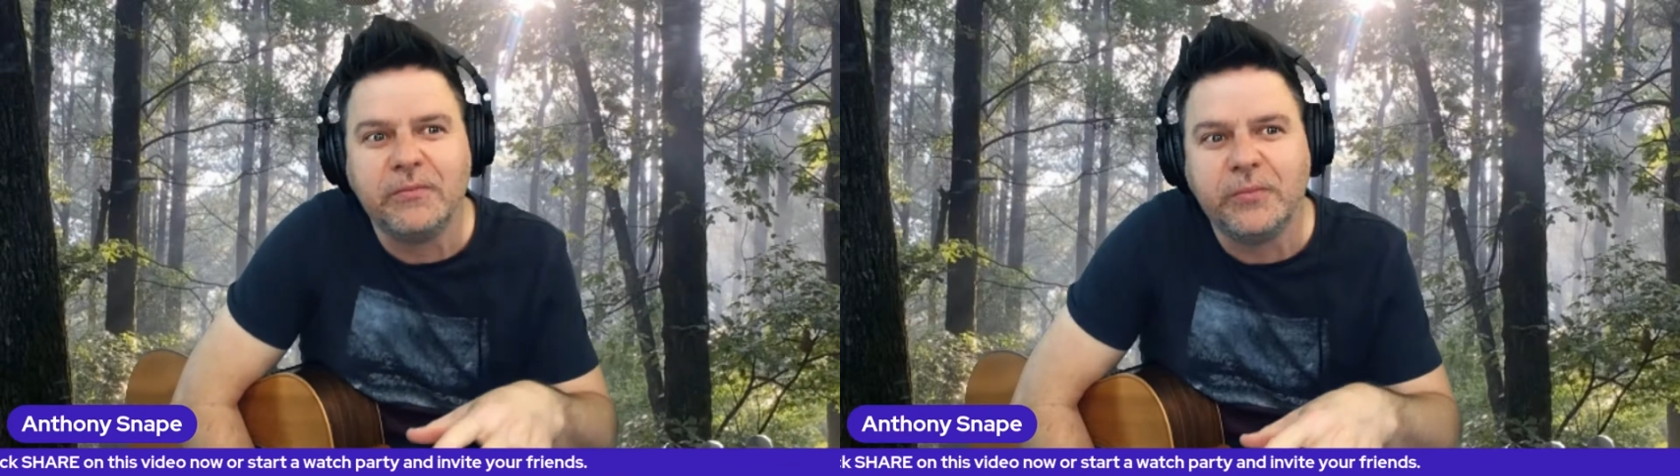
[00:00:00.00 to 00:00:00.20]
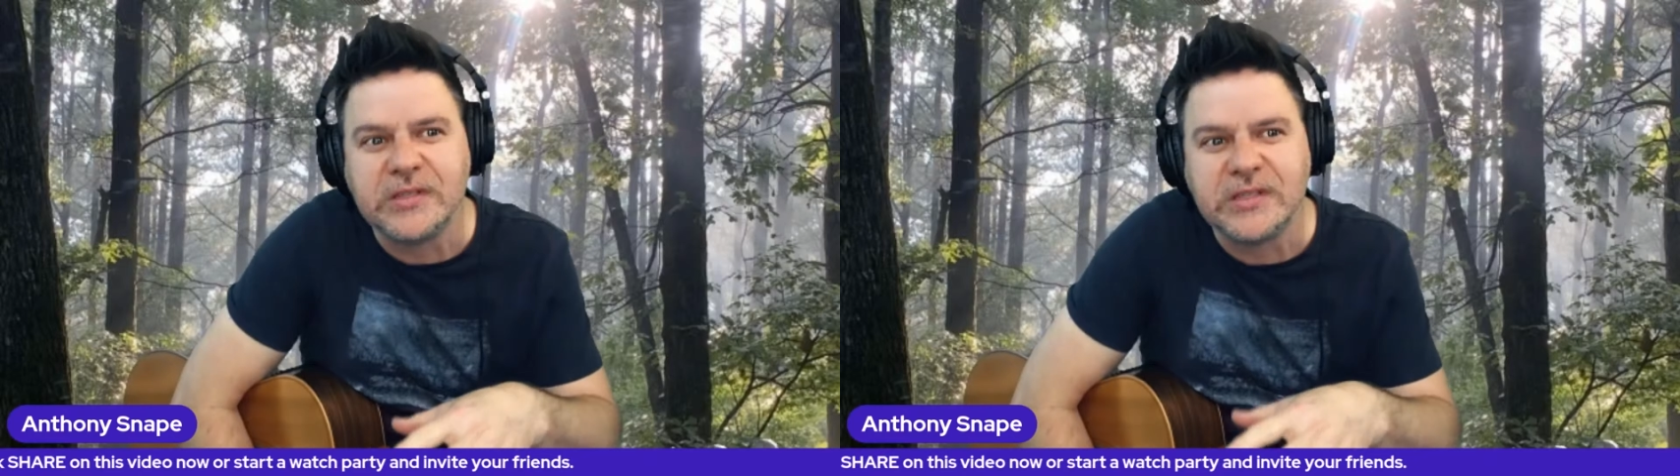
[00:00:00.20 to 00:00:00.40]

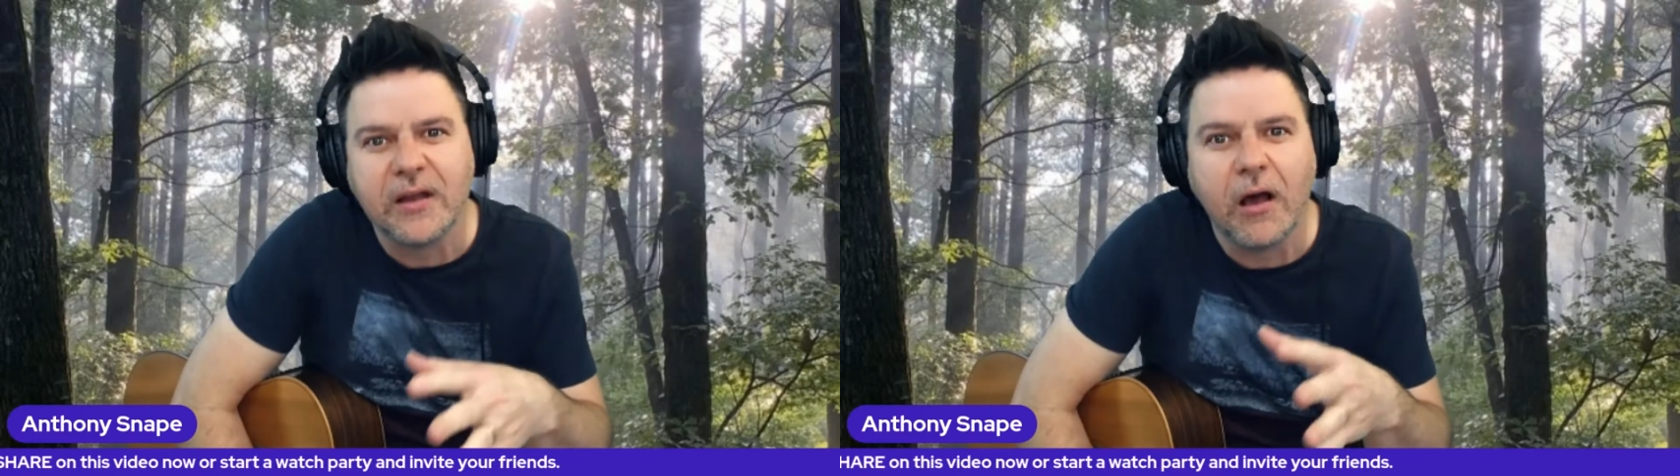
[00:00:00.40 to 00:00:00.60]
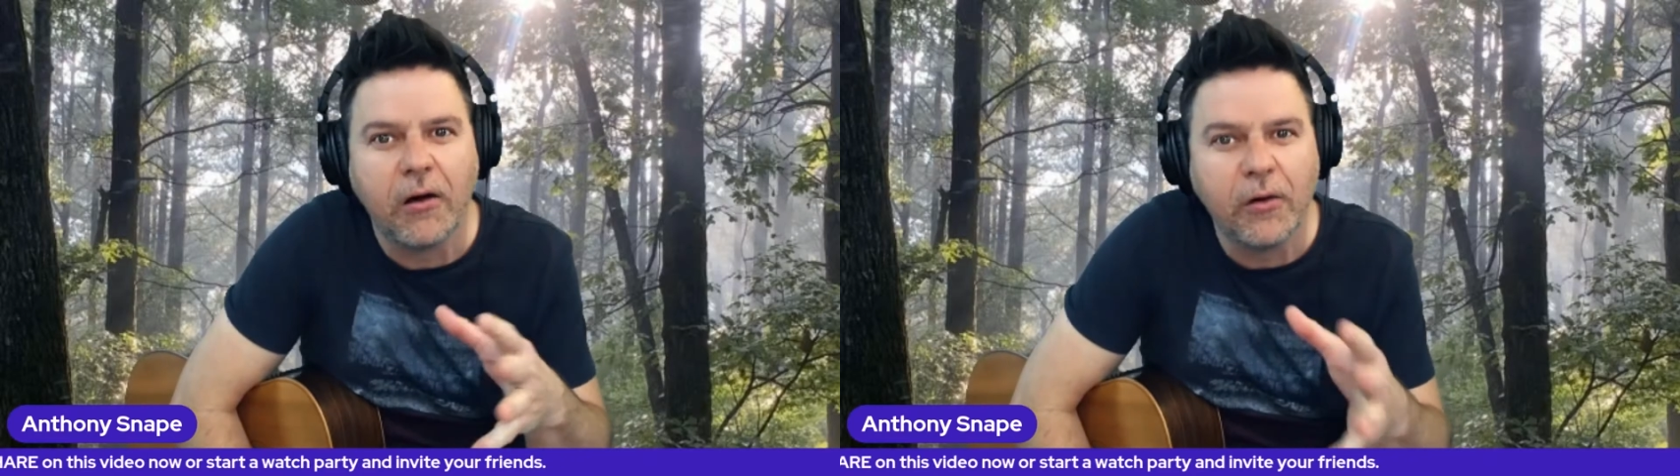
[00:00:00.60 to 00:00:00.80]

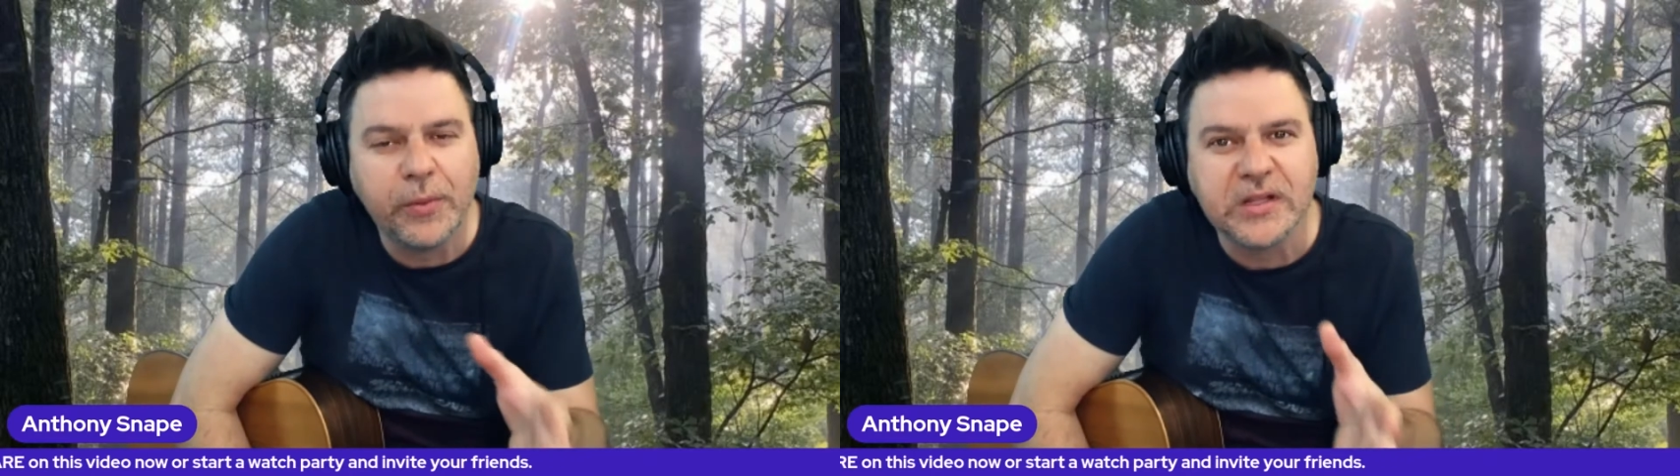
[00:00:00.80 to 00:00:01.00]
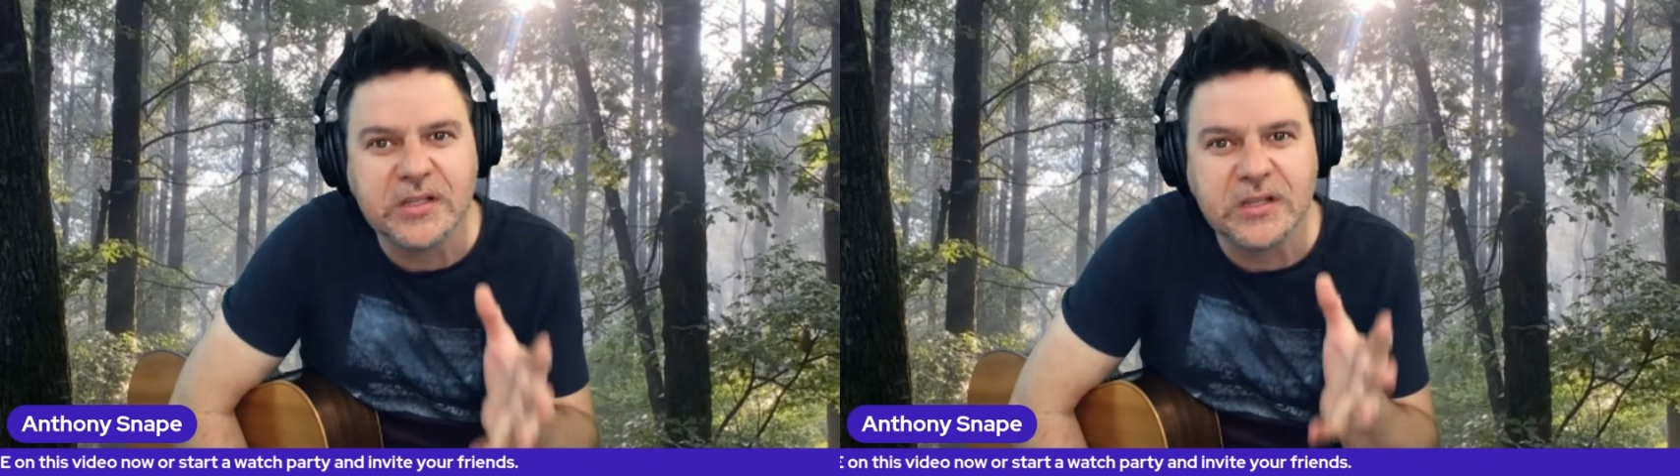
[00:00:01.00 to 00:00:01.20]
present a whole
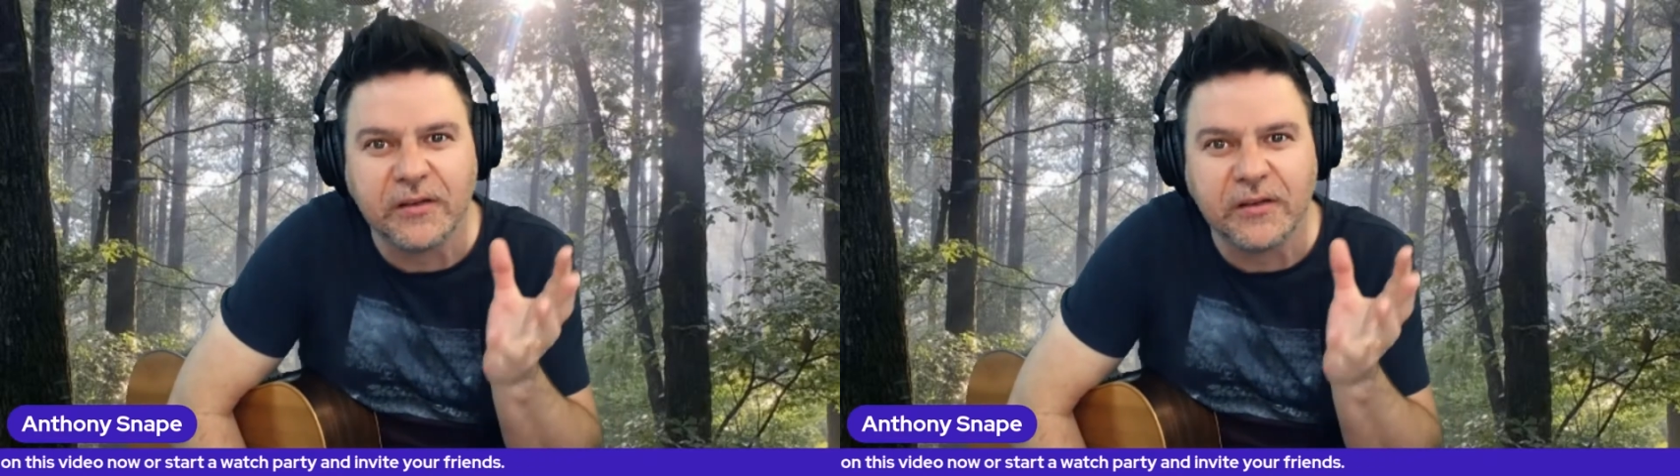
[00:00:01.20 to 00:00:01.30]
bunch